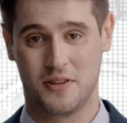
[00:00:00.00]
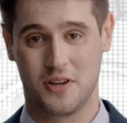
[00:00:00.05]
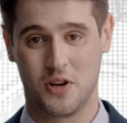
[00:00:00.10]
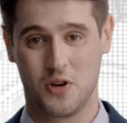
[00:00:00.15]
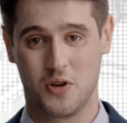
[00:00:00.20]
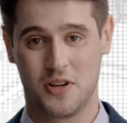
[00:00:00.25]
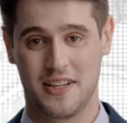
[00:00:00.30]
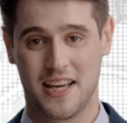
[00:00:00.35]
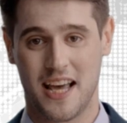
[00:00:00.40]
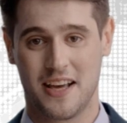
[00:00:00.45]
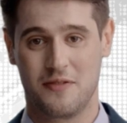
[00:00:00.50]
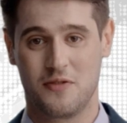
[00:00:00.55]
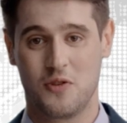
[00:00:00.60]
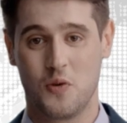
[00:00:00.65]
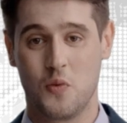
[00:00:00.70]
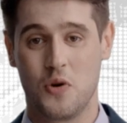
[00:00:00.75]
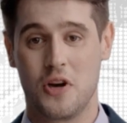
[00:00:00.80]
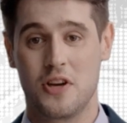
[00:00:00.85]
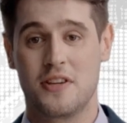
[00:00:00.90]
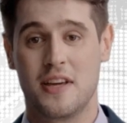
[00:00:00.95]
Good day,
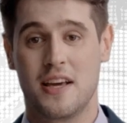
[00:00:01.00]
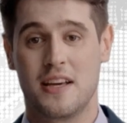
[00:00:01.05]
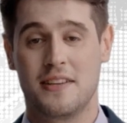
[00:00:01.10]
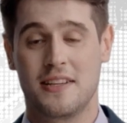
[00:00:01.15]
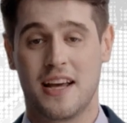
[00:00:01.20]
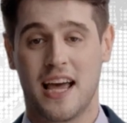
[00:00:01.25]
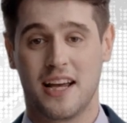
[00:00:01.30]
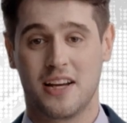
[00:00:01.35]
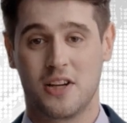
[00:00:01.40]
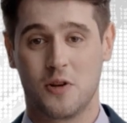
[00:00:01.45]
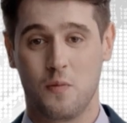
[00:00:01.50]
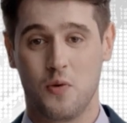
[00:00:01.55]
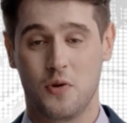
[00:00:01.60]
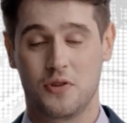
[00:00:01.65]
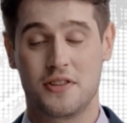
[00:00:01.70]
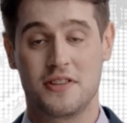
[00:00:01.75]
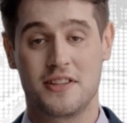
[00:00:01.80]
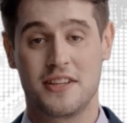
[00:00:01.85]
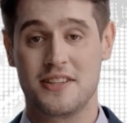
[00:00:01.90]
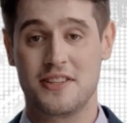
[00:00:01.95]
viewers, and thank you
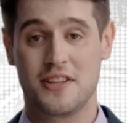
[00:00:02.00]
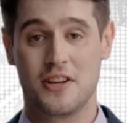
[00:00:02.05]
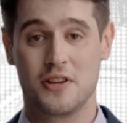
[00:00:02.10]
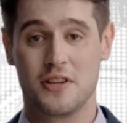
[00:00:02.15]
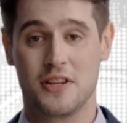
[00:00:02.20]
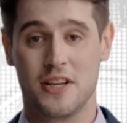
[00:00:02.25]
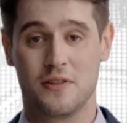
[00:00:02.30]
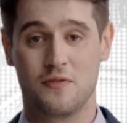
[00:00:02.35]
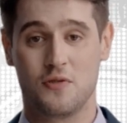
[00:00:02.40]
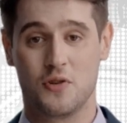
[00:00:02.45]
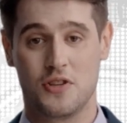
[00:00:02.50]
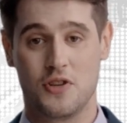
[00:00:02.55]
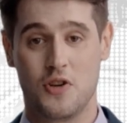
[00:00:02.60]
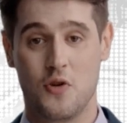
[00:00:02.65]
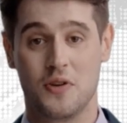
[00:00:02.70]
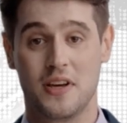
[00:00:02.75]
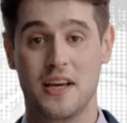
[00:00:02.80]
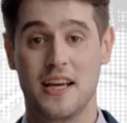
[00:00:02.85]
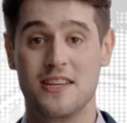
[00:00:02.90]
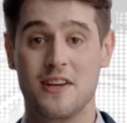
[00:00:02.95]
most sincerely for
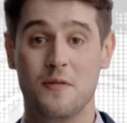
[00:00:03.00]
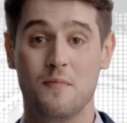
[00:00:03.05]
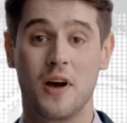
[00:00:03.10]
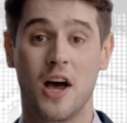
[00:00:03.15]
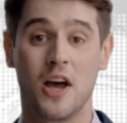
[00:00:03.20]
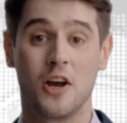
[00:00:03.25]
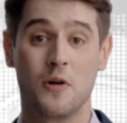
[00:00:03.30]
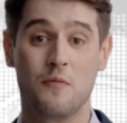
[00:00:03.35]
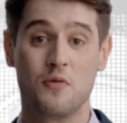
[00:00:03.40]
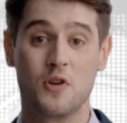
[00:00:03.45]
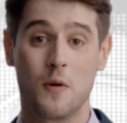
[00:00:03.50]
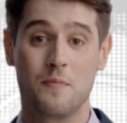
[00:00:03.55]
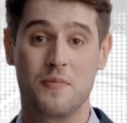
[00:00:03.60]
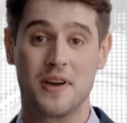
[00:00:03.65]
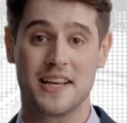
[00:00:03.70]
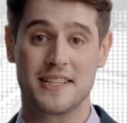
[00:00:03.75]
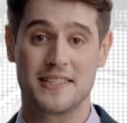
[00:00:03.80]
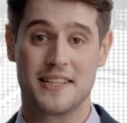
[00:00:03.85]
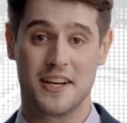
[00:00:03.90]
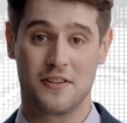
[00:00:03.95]
tuning into Polymer
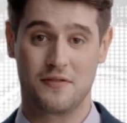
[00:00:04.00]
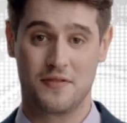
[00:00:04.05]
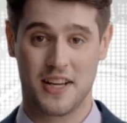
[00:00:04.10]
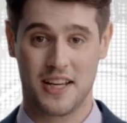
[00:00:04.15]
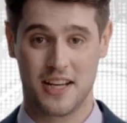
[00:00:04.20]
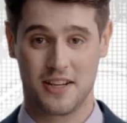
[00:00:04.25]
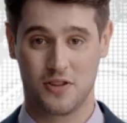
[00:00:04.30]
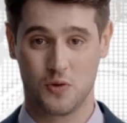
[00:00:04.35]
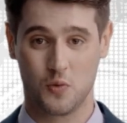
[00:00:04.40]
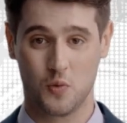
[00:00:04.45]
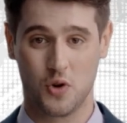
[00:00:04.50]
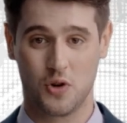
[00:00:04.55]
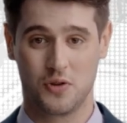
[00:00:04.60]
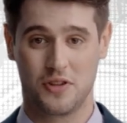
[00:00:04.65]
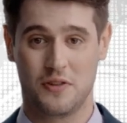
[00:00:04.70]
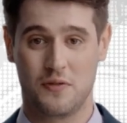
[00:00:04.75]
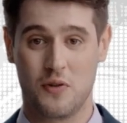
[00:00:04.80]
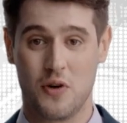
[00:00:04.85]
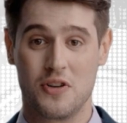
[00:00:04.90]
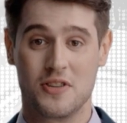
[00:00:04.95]
Update TV, the
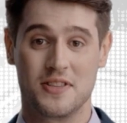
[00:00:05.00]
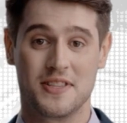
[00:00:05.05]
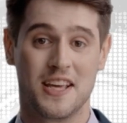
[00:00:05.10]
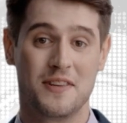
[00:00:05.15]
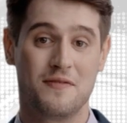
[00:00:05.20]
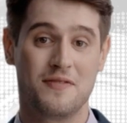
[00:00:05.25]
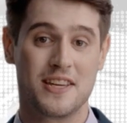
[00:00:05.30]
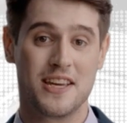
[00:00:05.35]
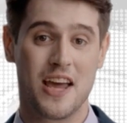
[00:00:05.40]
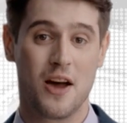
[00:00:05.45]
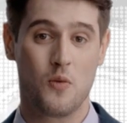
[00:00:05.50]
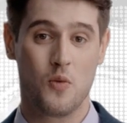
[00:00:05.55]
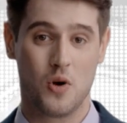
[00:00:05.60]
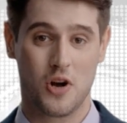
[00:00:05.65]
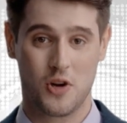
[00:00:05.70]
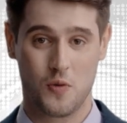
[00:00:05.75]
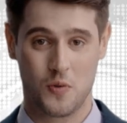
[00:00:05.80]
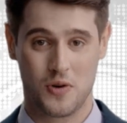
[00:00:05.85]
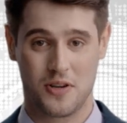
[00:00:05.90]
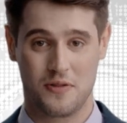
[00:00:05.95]
world's first TV
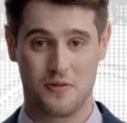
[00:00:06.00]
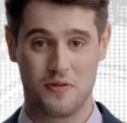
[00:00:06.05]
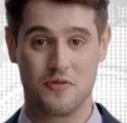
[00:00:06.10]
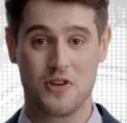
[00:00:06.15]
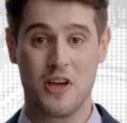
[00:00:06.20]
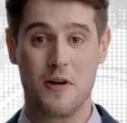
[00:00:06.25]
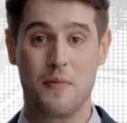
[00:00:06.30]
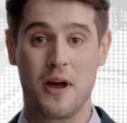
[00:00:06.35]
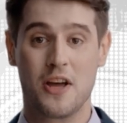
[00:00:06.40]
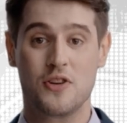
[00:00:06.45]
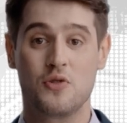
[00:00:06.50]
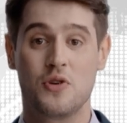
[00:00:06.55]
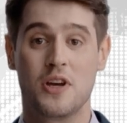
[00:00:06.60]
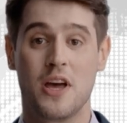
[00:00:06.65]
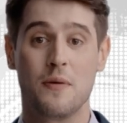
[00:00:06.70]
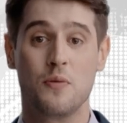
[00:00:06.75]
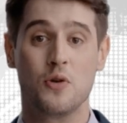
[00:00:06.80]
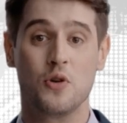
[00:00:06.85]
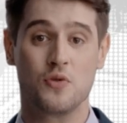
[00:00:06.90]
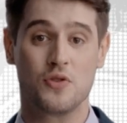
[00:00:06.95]
network with a free
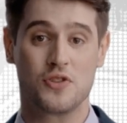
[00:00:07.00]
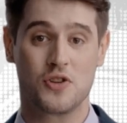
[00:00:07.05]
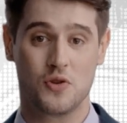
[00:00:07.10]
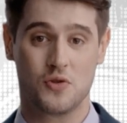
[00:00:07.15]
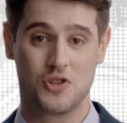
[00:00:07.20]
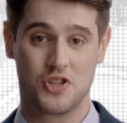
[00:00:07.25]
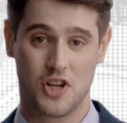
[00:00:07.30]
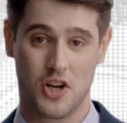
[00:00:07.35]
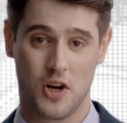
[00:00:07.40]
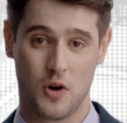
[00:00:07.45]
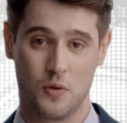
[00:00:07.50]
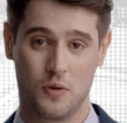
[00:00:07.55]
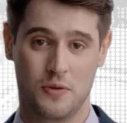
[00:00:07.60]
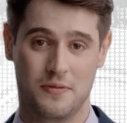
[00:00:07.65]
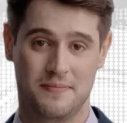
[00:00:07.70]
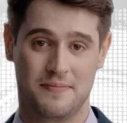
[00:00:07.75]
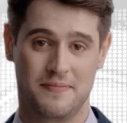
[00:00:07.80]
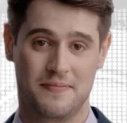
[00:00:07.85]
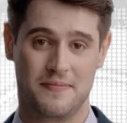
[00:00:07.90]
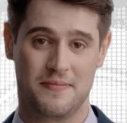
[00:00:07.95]
petrochemicals news show.
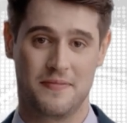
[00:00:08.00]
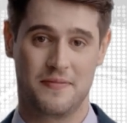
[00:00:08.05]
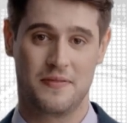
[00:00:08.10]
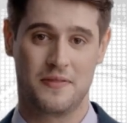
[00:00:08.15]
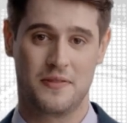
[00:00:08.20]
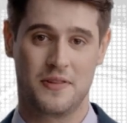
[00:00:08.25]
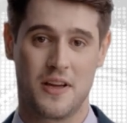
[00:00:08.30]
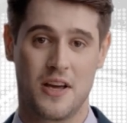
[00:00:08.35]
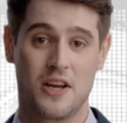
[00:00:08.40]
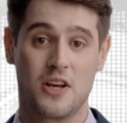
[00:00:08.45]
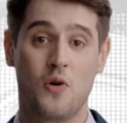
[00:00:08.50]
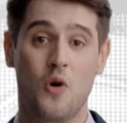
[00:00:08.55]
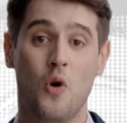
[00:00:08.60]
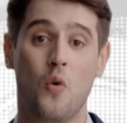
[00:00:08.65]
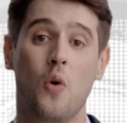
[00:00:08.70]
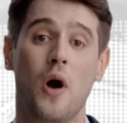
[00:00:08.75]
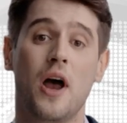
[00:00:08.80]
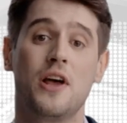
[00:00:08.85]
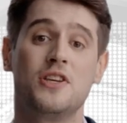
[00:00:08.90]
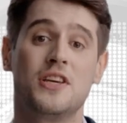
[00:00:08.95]
You are
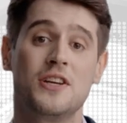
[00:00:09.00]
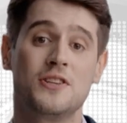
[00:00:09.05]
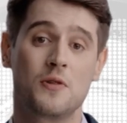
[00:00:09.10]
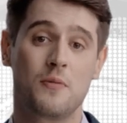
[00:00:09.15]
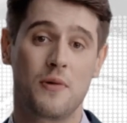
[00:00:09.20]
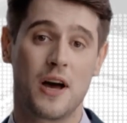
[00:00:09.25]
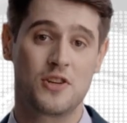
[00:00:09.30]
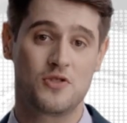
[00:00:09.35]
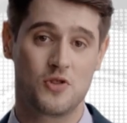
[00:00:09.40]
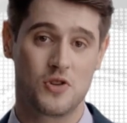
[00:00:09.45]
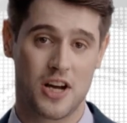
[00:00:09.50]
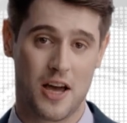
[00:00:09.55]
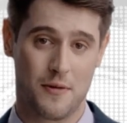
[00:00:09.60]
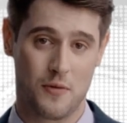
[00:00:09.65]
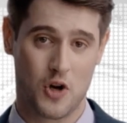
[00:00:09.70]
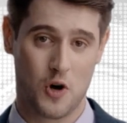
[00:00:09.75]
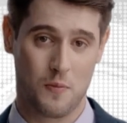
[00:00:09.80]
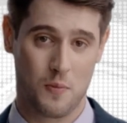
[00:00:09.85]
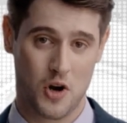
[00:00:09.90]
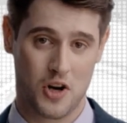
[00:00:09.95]
watching the
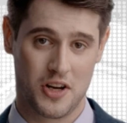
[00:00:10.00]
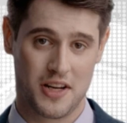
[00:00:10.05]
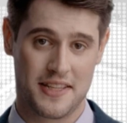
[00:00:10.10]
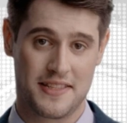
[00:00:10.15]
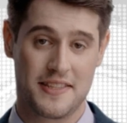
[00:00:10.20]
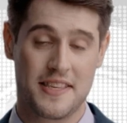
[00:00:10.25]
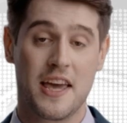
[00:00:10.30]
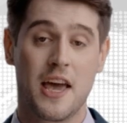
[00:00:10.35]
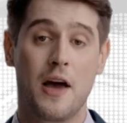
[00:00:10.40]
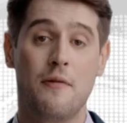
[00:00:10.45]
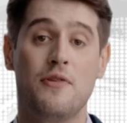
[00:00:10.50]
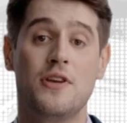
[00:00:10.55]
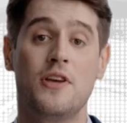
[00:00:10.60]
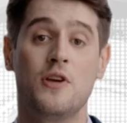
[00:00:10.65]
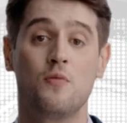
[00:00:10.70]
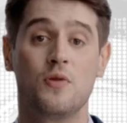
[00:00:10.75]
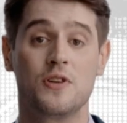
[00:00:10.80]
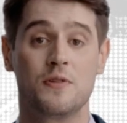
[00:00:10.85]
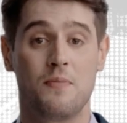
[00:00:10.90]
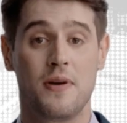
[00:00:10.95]
petrochemical market
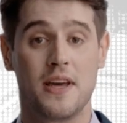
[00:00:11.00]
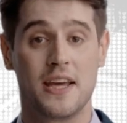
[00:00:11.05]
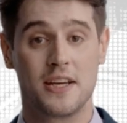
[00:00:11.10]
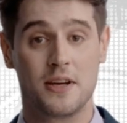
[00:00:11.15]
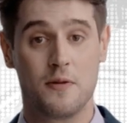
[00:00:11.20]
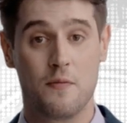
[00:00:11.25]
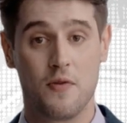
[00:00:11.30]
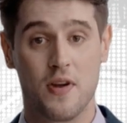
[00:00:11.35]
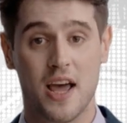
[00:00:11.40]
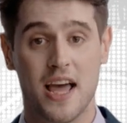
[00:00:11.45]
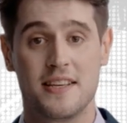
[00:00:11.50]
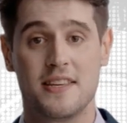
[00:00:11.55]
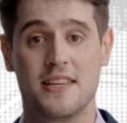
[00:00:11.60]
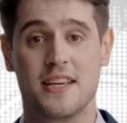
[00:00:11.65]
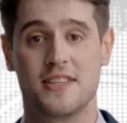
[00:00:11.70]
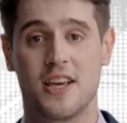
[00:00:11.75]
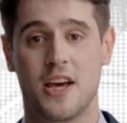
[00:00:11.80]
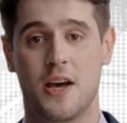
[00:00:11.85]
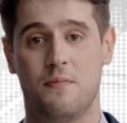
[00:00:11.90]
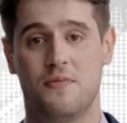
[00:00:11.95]
synopsis with me,
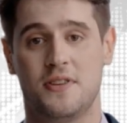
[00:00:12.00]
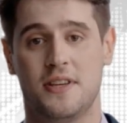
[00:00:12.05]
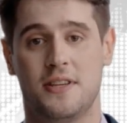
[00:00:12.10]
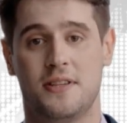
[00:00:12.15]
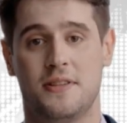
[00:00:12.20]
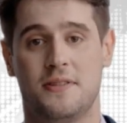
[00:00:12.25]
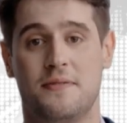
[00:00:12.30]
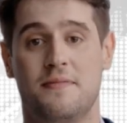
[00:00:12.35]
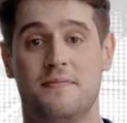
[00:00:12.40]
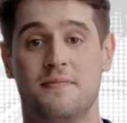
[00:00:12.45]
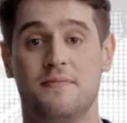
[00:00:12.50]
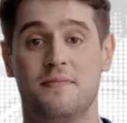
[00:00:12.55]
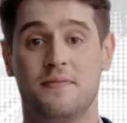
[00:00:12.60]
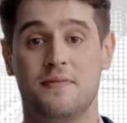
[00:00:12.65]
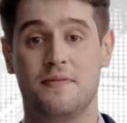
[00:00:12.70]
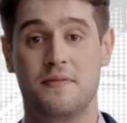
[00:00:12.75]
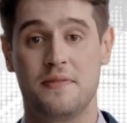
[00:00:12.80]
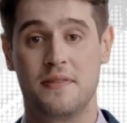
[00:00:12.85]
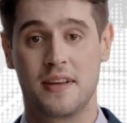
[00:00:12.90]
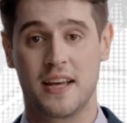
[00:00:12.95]
Bradley Thomson.
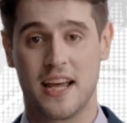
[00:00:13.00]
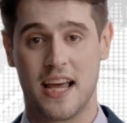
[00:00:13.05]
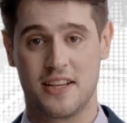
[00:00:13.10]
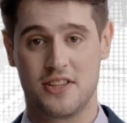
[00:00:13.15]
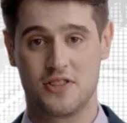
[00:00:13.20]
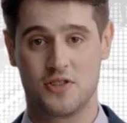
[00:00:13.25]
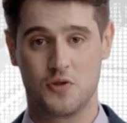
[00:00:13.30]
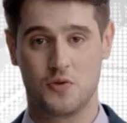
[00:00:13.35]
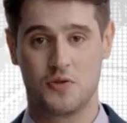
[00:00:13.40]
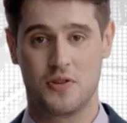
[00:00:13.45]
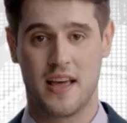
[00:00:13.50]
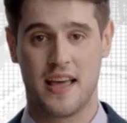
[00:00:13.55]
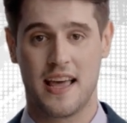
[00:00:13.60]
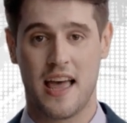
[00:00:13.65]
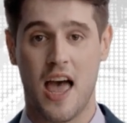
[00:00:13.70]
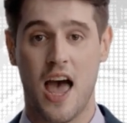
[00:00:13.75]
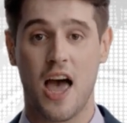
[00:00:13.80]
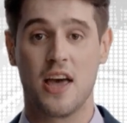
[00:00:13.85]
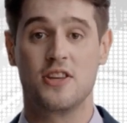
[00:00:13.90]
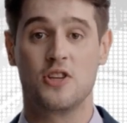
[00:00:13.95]
It is Tuesday,
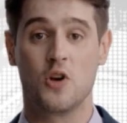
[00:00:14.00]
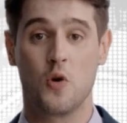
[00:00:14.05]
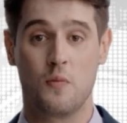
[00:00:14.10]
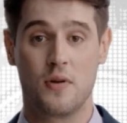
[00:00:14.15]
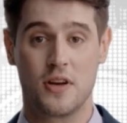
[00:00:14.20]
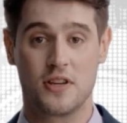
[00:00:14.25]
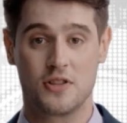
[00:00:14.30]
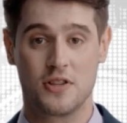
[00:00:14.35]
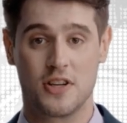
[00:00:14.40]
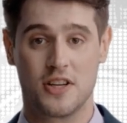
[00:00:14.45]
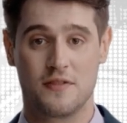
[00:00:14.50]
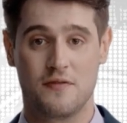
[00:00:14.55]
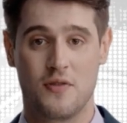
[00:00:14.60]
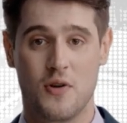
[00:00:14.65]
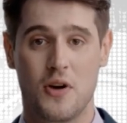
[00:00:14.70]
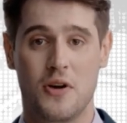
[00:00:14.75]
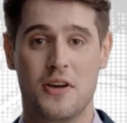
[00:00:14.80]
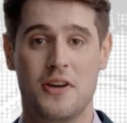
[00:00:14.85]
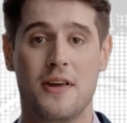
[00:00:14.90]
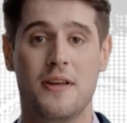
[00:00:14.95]
October
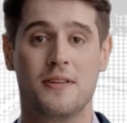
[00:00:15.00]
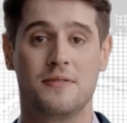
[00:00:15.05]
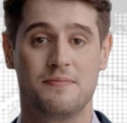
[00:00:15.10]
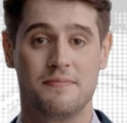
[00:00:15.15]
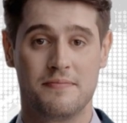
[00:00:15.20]
31st.